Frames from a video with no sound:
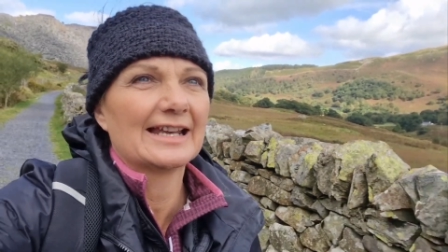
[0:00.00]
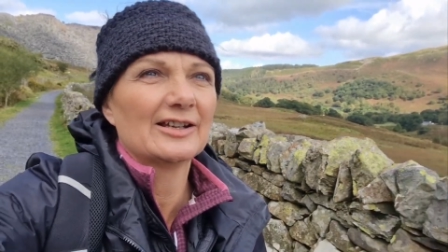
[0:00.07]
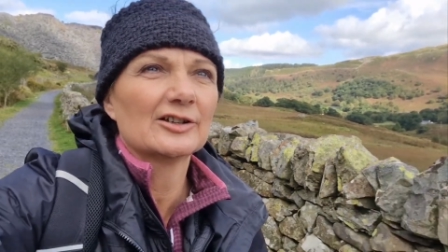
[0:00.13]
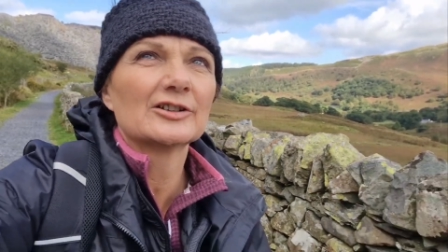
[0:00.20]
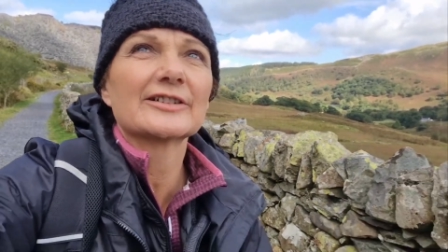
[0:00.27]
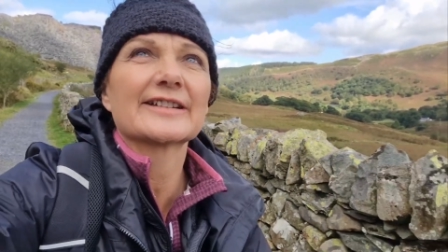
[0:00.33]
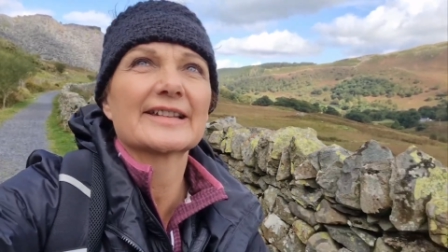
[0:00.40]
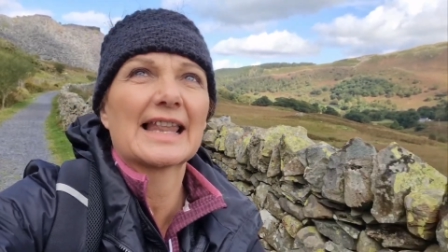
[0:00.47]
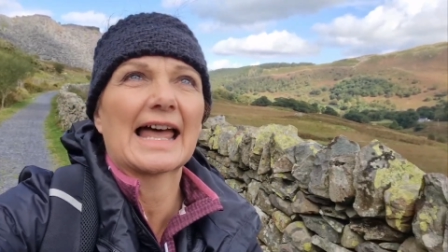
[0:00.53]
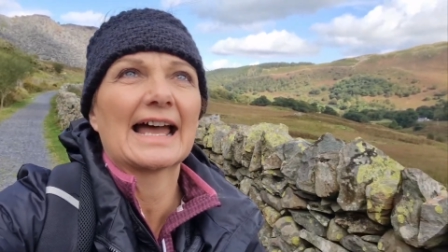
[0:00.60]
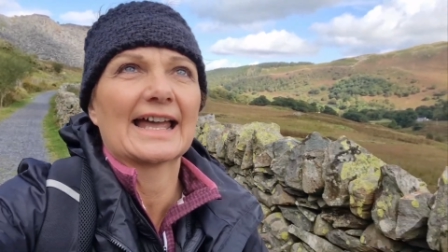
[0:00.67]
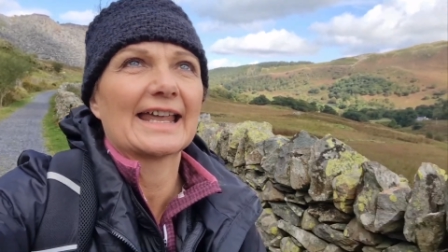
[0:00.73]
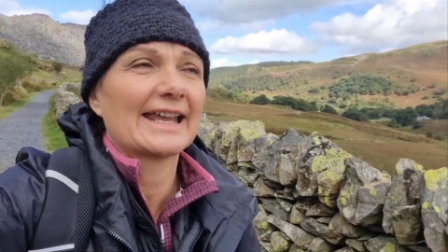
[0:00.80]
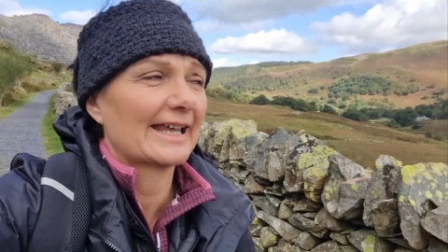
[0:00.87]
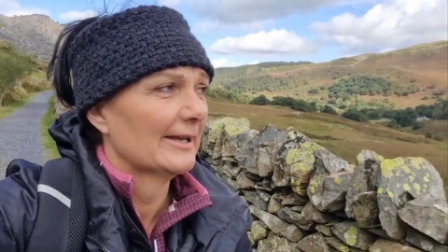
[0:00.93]
It looks
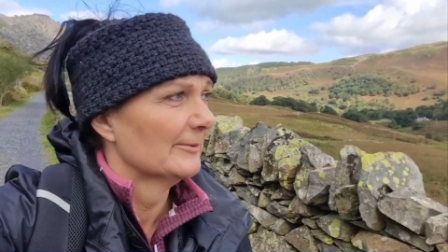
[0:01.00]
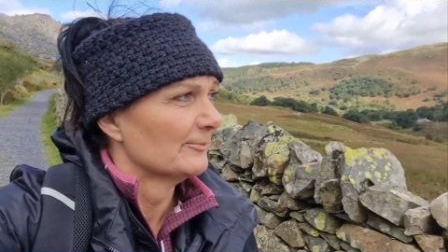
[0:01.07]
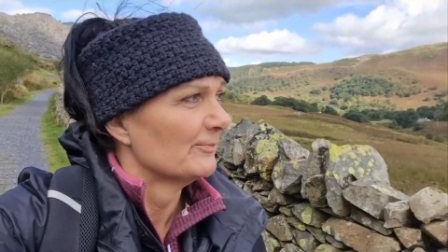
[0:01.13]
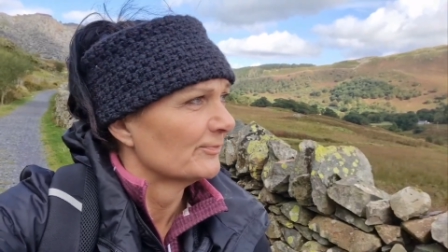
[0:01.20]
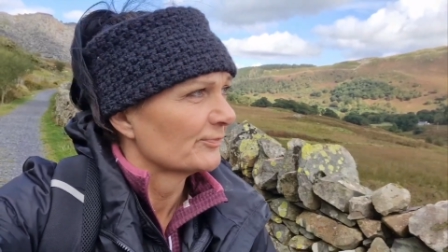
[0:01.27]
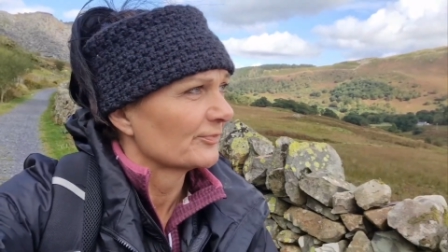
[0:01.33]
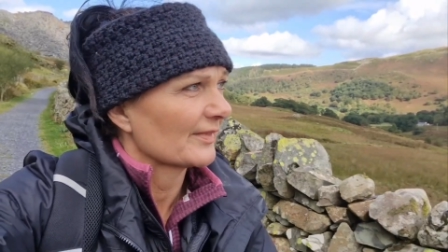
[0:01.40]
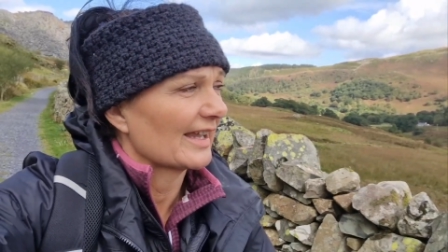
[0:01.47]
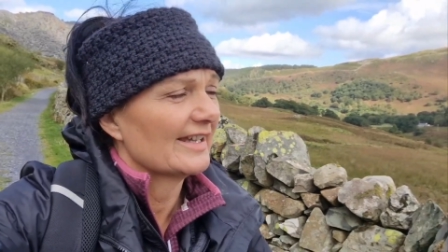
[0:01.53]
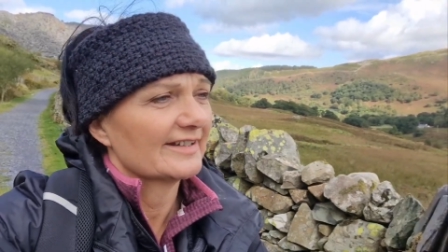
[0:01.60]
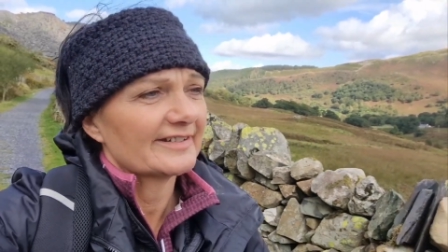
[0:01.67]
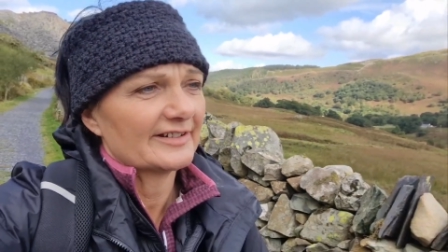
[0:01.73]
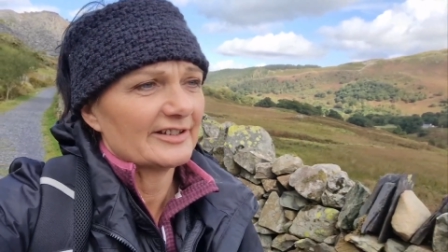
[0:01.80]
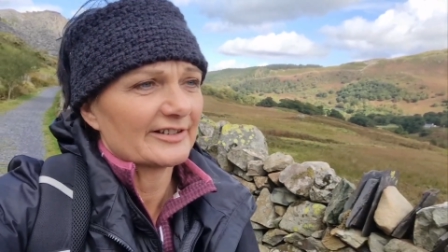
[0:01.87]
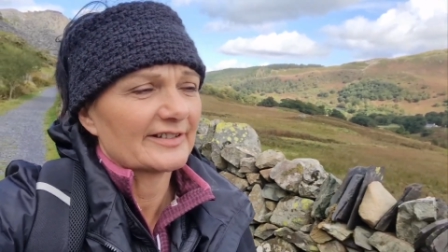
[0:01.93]
like
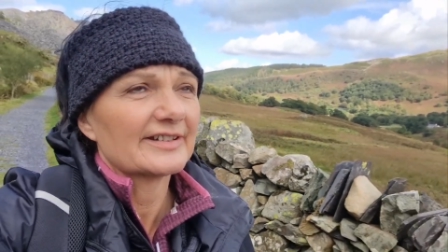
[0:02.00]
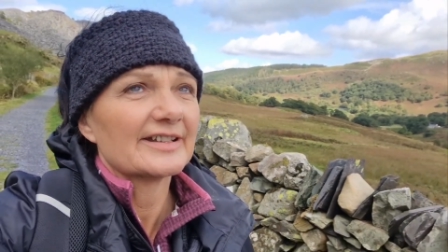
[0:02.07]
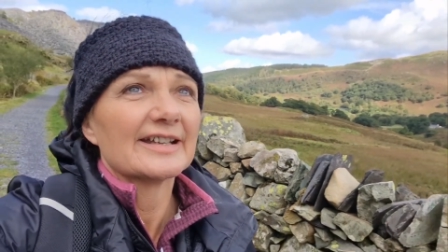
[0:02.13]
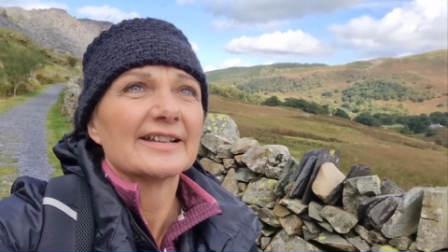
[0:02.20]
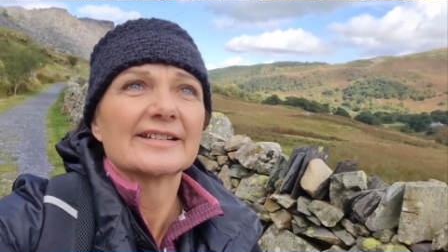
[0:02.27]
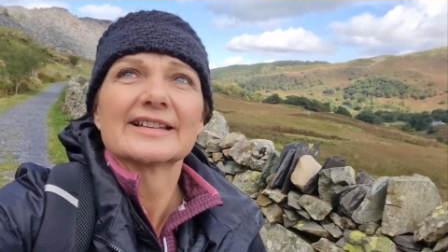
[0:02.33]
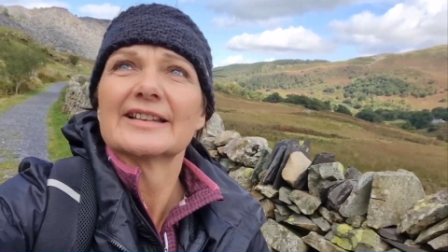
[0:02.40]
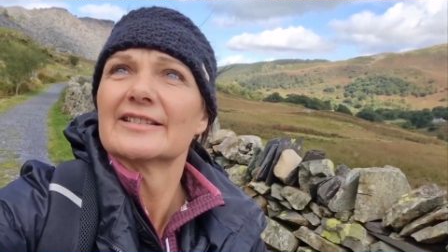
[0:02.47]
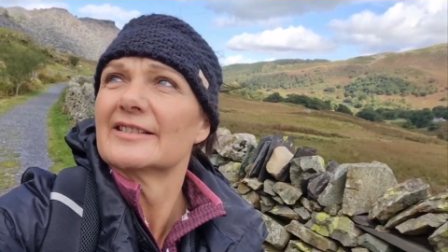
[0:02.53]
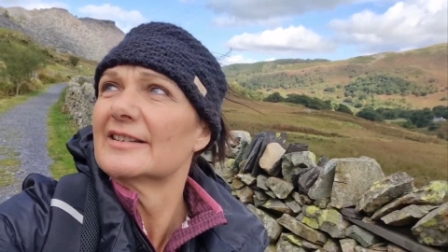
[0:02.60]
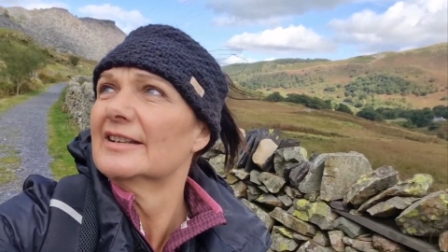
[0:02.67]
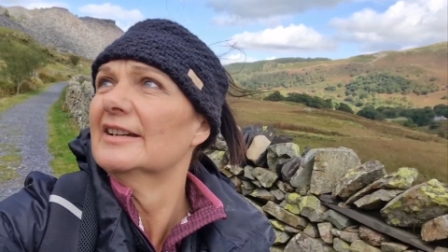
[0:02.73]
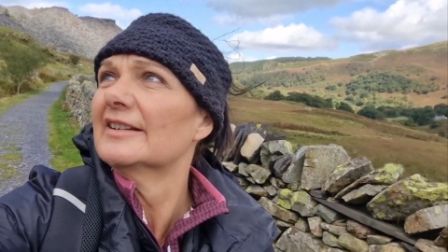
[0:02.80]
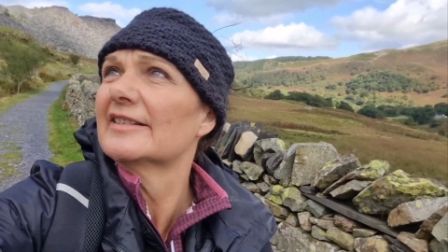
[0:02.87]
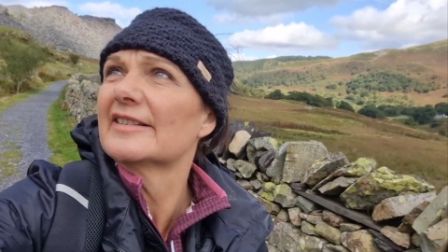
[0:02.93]
it's just these
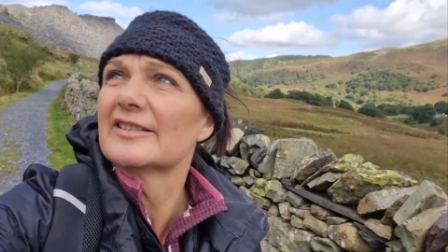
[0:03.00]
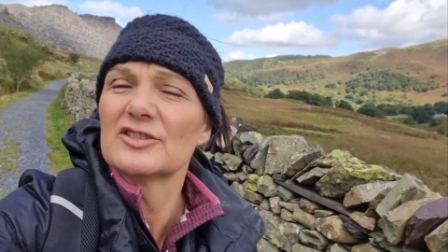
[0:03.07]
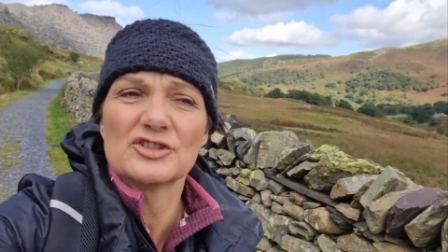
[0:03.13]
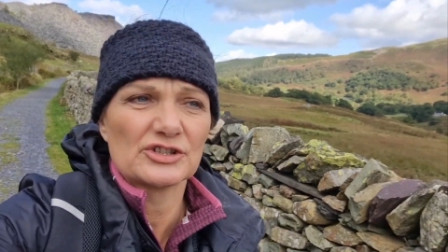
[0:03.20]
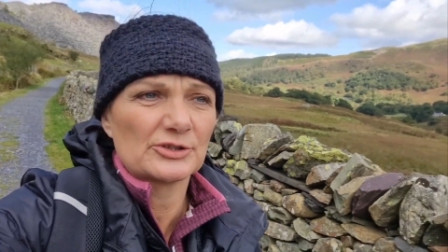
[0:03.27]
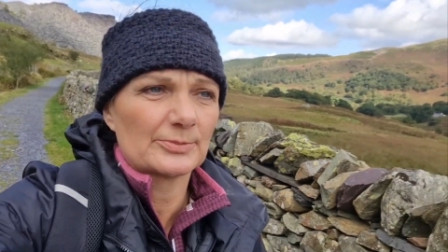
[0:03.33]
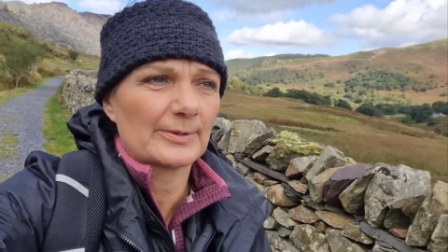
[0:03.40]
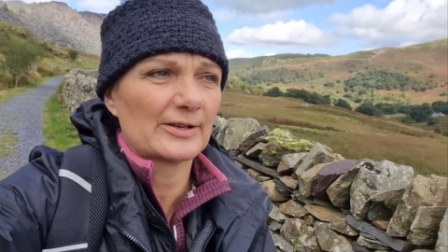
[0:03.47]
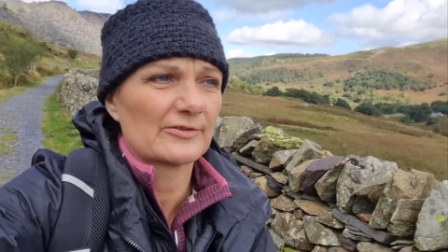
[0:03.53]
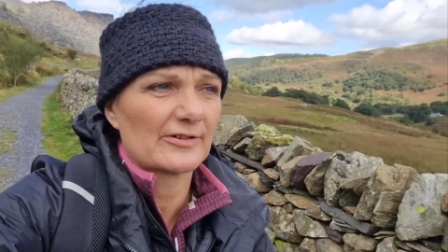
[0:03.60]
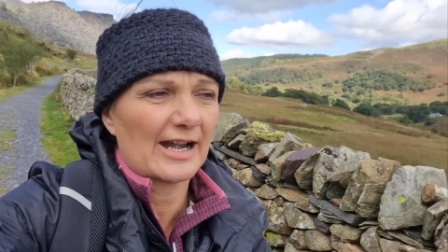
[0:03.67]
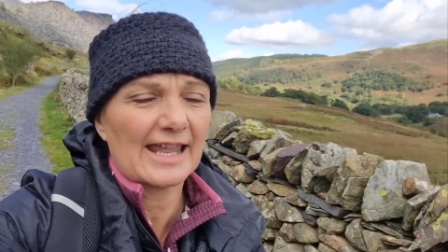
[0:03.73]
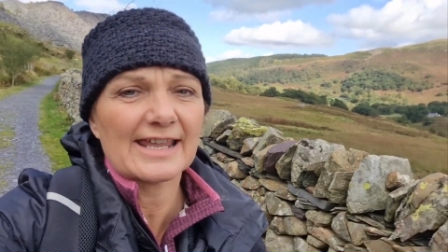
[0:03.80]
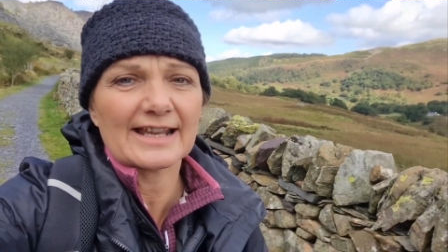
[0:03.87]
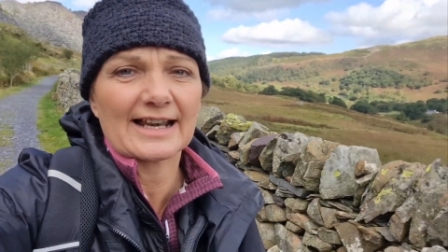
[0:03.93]
little stupid
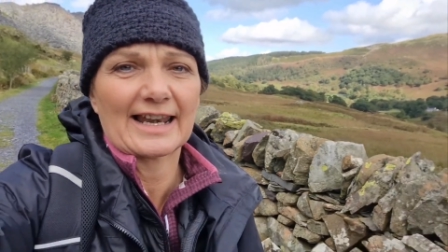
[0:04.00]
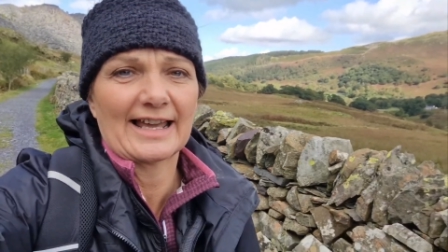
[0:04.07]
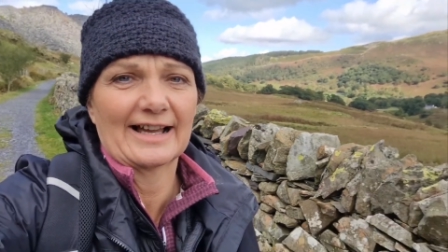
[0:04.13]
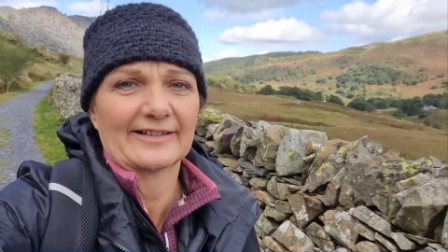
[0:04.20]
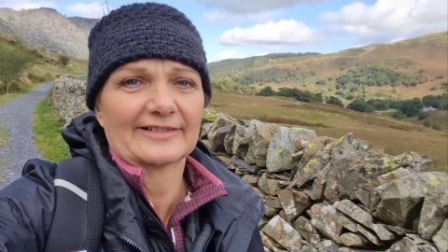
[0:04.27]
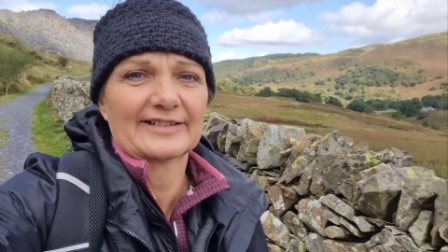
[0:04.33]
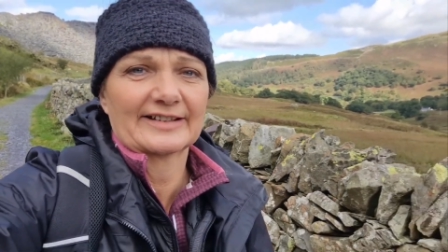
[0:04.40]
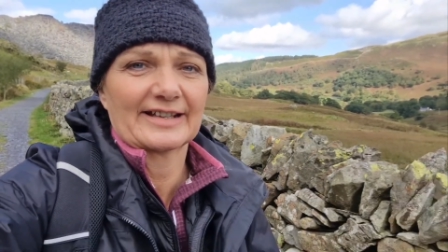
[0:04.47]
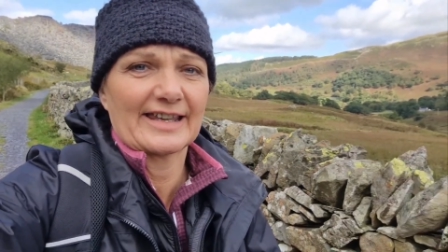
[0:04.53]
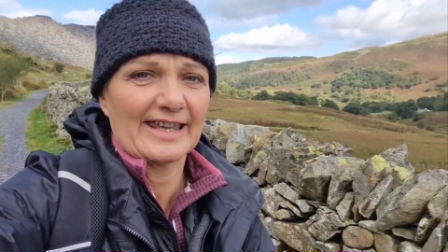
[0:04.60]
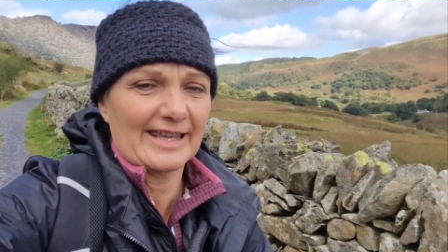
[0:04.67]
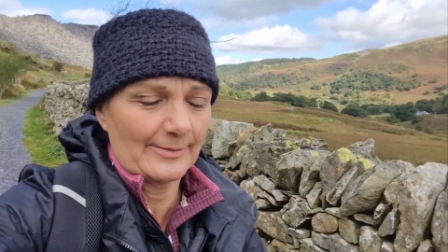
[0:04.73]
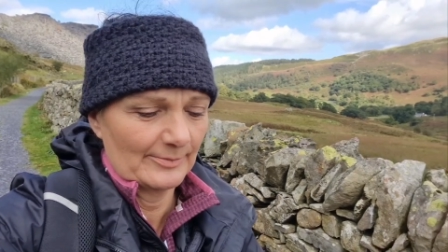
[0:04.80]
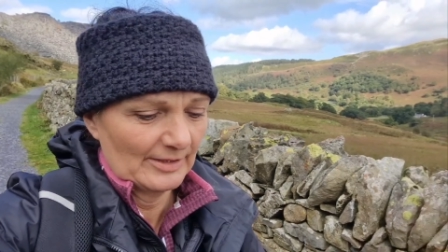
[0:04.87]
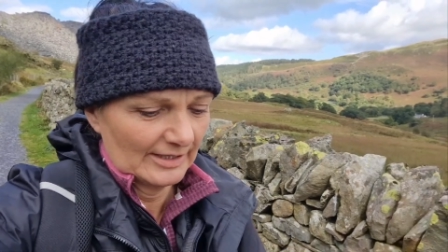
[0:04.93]
rain clouds that
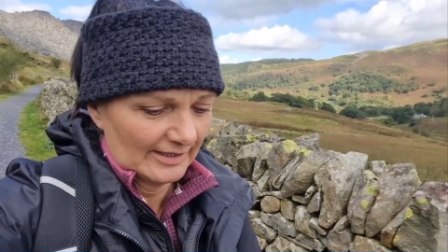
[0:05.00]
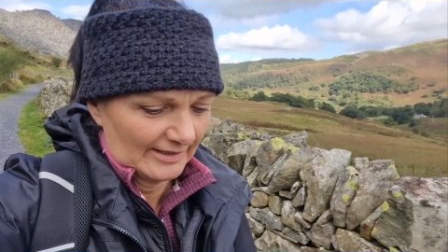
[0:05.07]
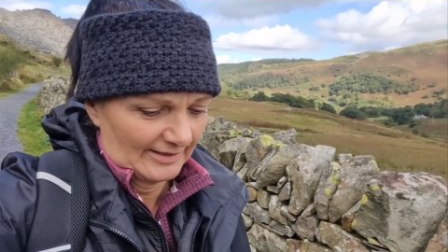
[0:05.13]
keep